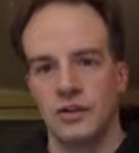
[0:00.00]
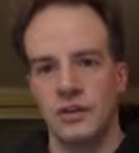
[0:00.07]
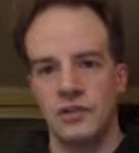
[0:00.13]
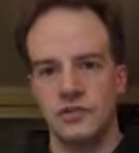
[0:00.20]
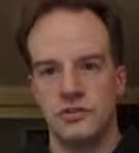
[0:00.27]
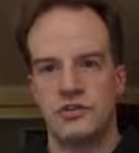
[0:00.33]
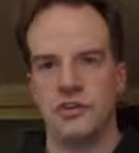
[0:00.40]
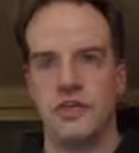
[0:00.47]
So
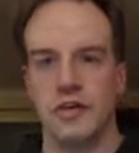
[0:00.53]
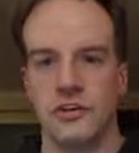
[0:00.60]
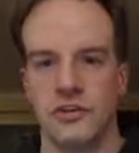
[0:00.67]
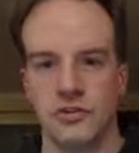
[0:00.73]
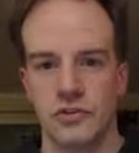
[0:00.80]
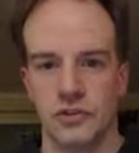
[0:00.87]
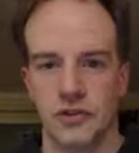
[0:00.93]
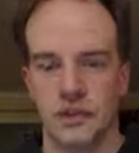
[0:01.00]
let's look at a
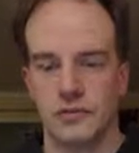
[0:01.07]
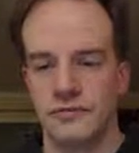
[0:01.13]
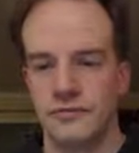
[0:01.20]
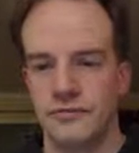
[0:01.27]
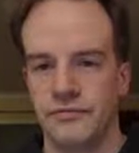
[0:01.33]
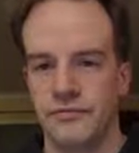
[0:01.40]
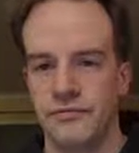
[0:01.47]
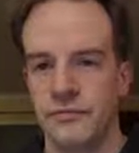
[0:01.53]
circuit.
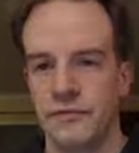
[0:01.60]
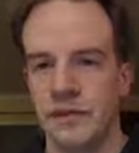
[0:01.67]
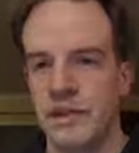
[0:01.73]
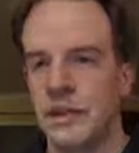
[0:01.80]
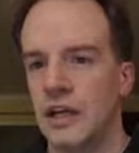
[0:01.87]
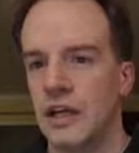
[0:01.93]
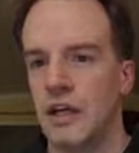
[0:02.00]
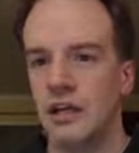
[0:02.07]

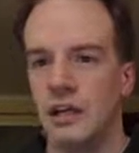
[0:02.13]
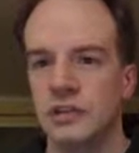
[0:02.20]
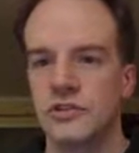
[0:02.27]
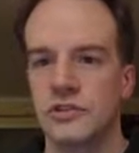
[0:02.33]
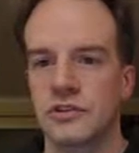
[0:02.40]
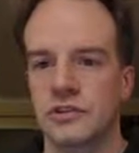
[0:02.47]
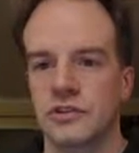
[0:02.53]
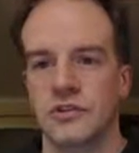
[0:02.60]
An
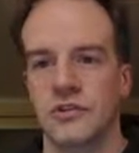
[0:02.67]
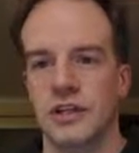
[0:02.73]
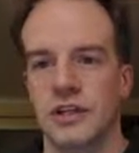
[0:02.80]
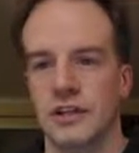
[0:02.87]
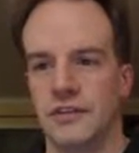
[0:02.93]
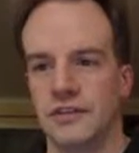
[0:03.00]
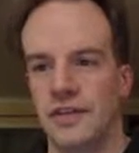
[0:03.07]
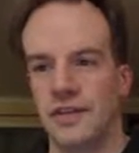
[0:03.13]
electric
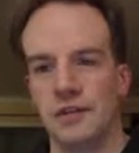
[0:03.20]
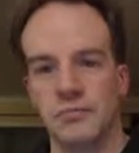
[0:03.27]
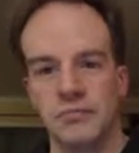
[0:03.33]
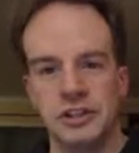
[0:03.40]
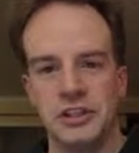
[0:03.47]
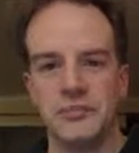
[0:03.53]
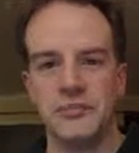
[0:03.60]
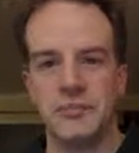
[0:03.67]
circuit is a
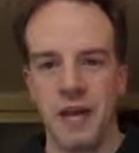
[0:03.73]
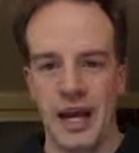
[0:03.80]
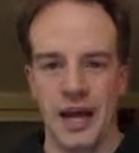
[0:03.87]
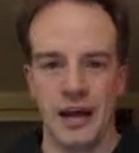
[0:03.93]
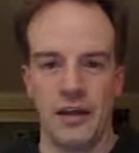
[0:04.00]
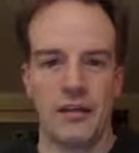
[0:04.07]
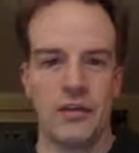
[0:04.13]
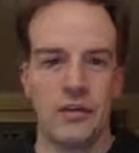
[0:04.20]
complete
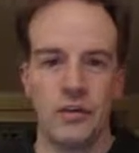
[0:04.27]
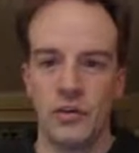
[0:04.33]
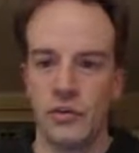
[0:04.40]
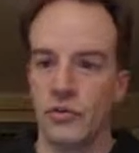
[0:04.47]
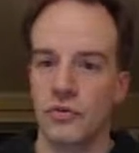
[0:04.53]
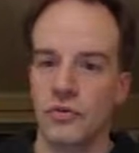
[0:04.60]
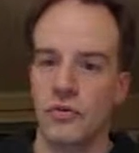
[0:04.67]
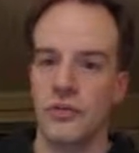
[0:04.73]
path
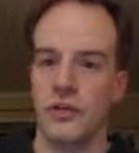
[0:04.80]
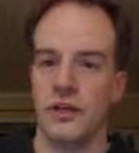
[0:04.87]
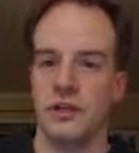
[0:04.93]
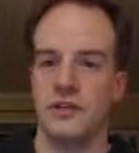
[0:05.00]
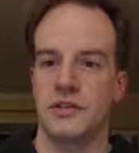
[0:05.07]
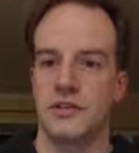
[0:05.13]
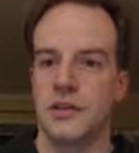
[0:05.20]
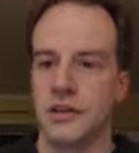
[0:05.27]
through
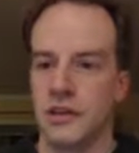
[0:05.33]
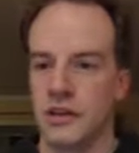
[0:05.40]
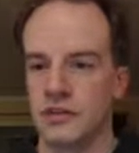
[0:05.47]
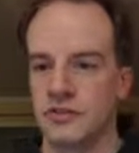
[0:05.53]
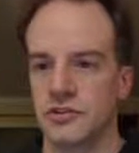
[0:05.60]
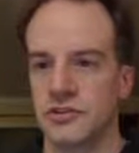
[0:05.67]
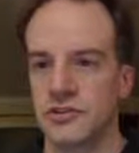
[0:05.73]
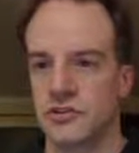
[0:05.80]
which
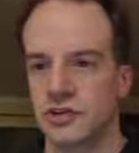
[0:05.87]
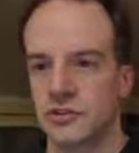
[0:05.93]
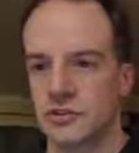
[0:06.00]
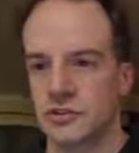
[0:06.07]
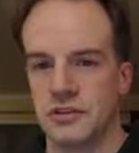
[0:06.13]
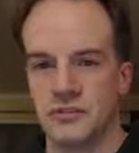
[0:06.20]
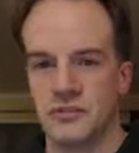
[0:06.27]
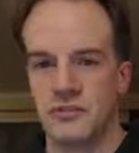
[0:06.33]
electric
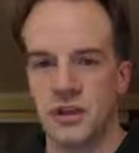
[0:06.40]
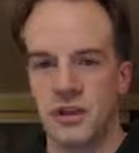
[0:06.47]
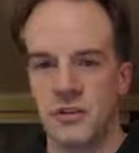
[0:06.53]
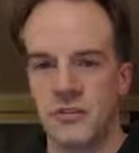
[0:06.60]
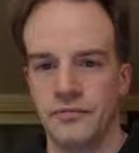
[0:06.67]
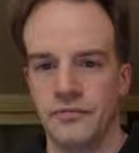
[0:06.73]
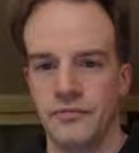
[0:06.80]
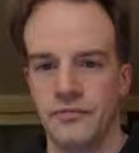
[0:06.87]
charges can
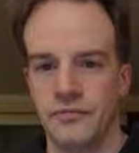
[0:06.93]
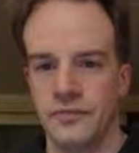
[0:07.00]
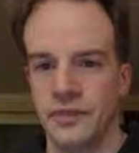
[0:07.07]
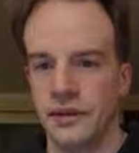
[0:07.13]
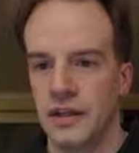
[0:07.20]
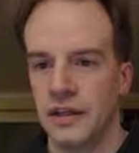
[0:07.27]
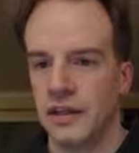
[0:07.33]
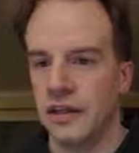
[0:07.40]
flow.
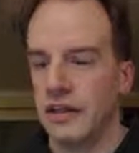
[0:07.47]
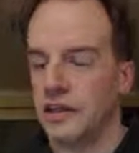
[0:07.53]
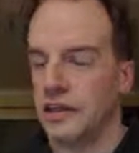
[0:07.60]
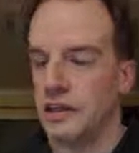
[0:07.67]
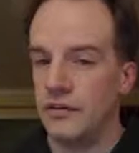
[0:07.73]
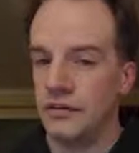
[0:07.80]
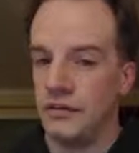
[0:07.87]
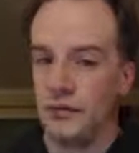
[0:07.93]

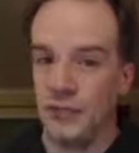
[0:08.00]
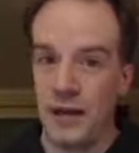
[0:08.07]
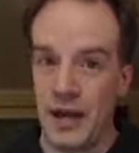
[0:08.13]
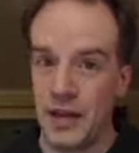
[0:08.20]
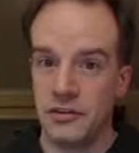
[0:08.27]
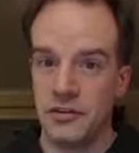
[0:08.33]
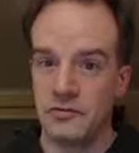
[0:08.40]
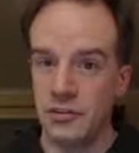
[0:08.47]
If the
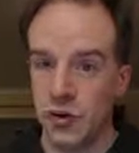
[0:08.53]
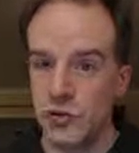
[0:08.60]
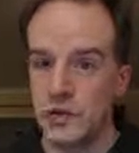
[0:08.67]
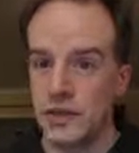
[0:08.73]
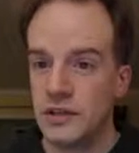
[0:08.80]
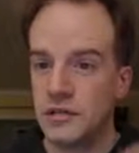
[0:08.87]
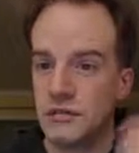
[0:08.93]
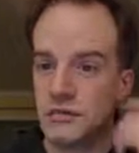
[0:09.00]
path is
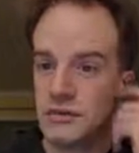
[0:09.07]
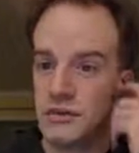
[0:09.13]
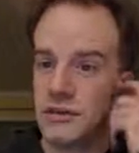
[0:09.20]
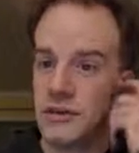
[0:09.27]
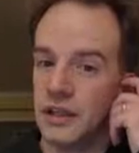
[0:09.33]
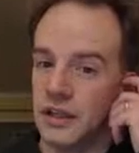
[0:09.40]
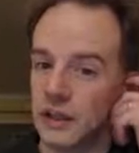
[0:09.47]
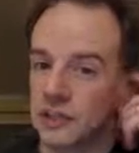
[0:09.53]
broken,
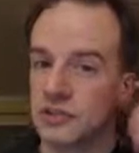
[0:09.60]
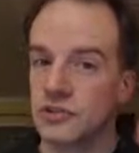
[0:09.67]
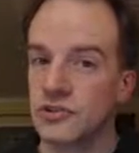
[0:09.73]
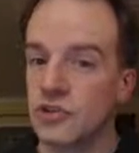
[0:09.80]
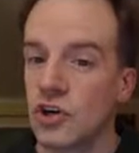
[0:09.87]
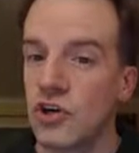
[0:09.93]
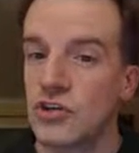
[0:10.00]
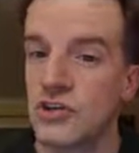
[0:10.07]
the
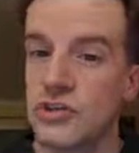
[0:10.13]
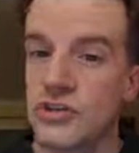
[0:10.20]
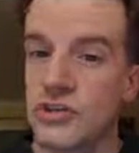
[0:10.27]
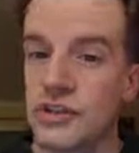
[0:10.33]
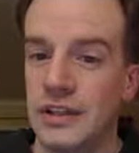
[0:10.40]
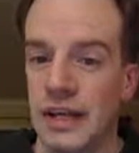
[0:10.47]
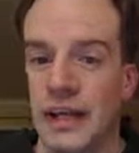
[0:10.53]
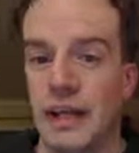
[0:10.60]
electric
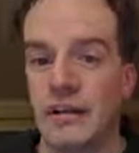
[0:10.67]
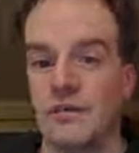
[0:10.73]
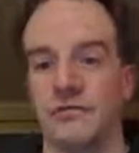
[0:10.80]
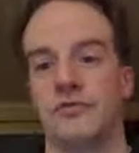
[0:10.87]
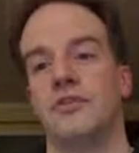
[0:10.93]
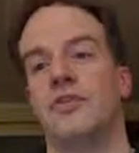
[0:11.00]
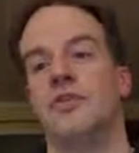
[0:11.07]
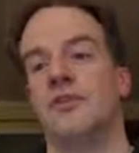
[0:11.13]
charges can't
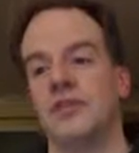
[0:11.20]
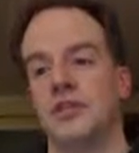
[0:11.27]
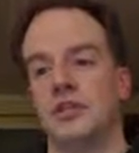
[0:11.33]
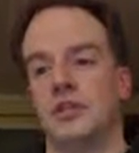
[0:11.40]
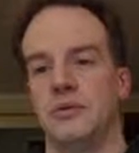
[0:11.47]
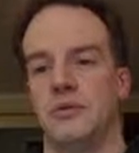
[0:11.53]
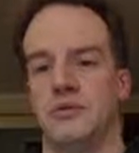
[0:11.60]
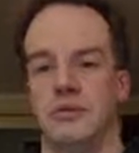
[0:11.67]
flow
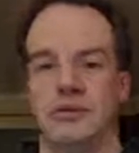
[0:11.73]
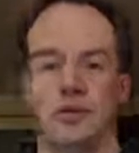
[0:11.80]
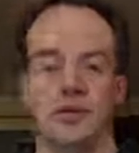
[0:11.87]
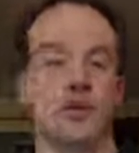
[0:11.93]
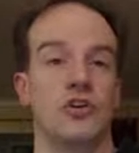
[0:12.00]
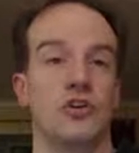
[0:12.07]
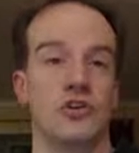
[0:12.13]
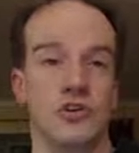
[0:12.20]
continuously and the
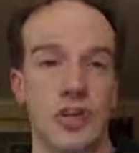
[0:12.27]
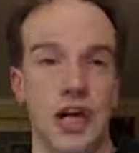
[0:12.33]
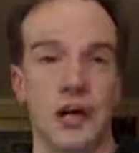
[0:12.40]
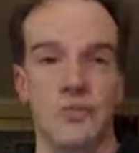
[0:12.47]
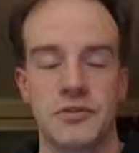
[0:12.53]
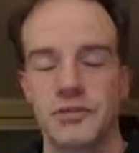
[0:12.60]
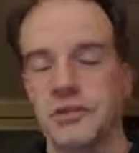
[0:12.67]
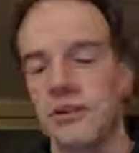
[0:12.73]
current
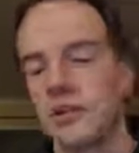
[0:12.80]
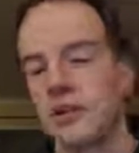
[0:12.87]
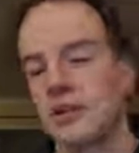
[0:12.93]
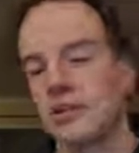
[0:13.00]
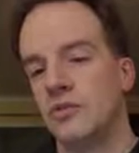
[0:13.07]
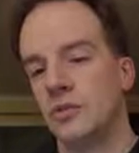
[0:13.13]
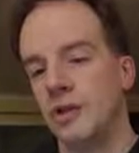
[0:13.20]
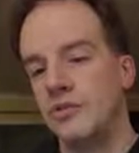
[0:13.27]
stops.
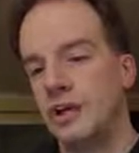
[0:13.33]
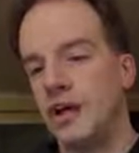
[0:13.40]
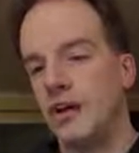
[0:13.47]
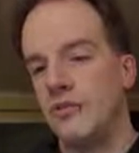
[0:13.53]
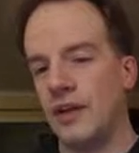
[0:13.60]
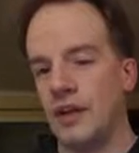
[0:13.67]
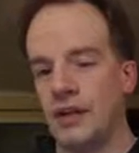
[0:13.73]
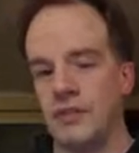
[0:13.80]
So we have to
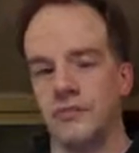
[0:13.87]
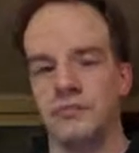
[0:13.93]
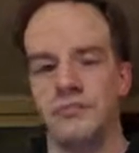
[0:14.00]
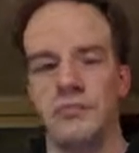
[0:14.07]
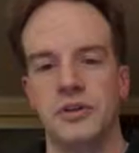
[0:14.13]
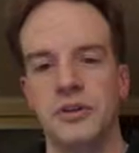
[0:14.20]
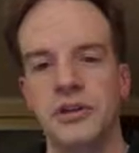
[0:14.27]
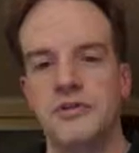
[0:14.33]
have that
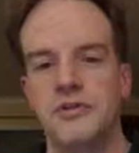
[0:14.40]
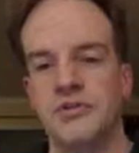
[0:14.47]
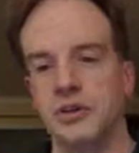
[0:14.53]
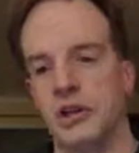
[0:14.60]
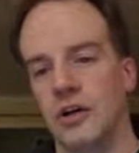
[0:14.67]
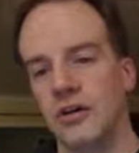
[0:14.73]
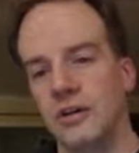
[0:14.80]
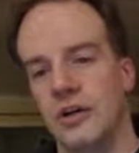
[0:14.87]
complete
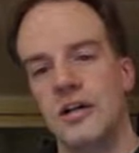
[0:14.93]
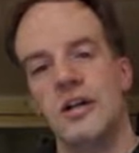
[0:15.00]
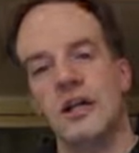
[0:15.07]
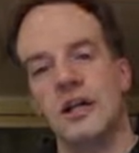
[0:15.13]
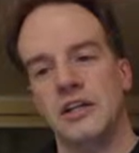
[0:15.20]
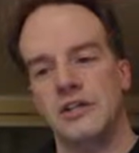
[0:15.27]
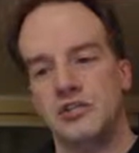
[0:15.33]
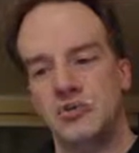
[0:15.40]
flow.
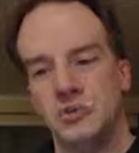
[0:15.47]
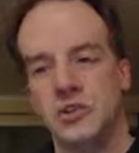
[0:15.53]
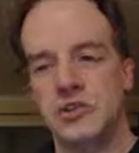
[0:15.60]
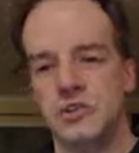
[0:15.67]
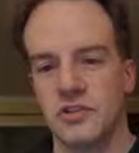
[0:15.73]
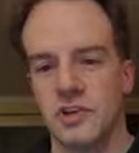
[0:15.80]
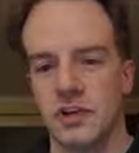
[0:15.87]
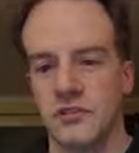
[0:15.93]
A
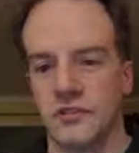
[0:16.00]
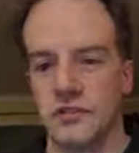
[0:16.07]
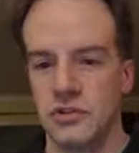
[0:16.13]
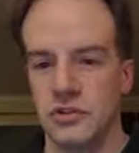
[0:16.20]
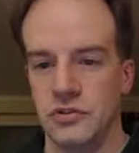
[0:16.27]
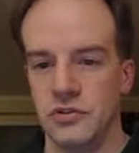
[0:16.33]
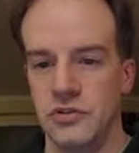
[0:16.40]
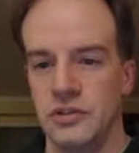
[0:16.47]
switch is often
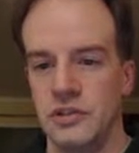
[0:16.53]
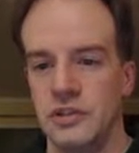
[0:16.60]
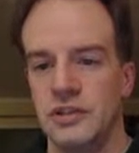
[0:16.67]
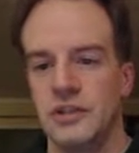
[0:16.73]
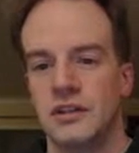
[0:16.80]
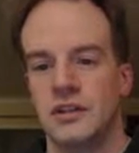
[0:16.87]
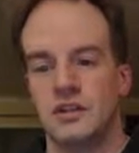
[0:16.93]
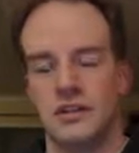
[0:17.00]
used
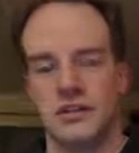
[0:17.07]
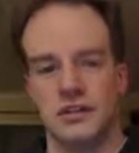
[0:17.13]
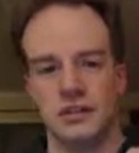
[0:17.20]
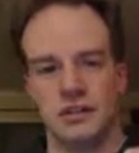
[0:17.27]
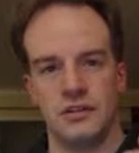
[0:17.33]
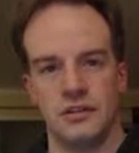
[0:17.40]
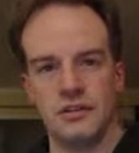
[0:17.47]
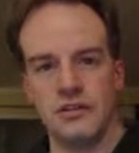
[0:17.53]
to
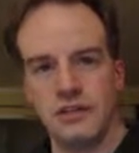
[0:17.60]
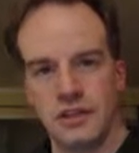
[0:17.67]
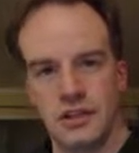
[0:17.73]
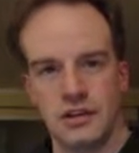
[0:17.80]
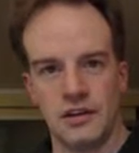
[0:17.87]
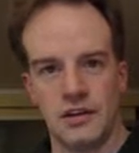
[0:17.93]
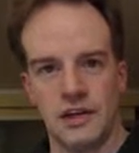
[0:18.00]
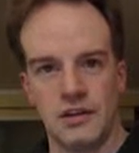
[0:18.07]

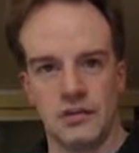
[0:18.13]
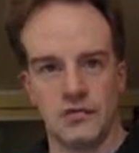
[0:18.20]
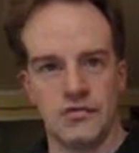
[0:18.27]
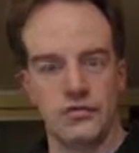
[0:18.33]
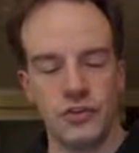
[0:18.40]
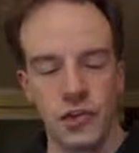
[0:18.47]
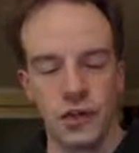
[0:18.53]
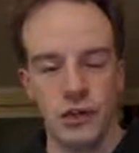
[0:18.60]
get that
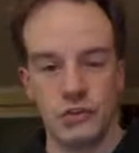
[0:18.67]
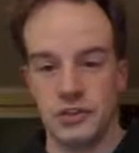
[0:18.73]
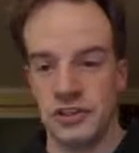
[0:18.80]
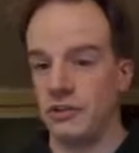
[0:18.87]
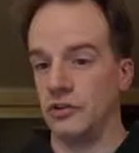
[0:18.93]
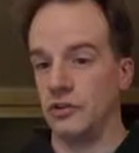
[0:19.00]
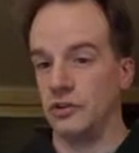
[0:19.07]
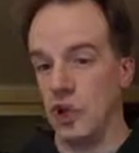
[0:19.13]
flow to
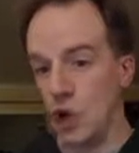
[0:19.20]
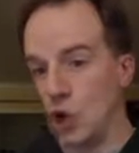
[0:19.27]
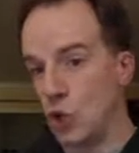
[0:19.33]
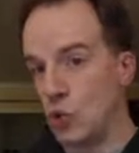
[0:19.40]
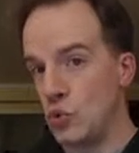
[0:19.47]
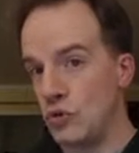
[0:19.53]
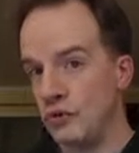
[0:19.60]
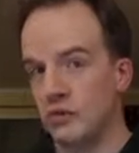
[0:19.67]
either
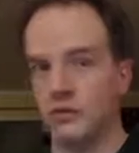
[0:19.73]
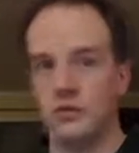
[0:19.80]
go